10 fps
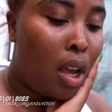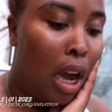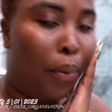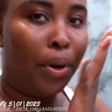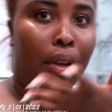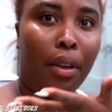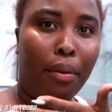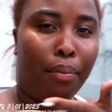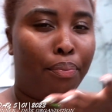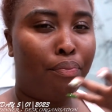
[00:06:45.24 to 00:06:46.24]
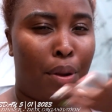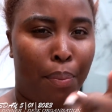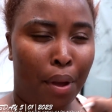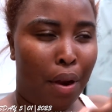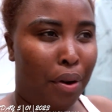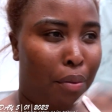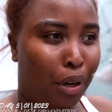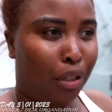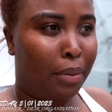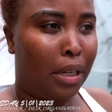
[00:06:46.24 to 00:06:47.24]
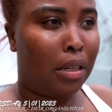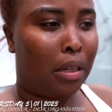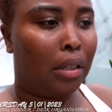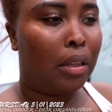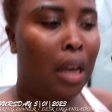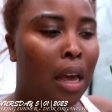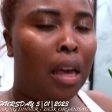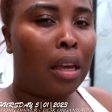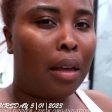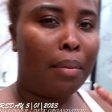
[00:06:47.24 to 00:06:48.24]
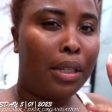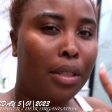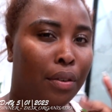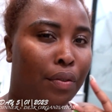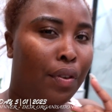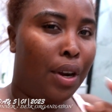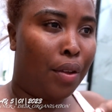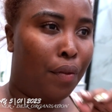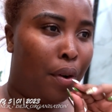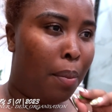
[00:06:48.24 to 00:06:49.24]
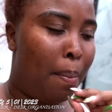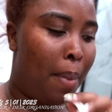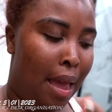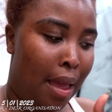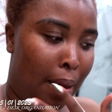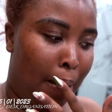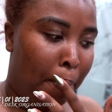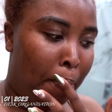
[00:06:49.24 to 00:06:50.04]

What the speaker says: I wanna prepare, I wanna brush my teeth, get myself ready for bed.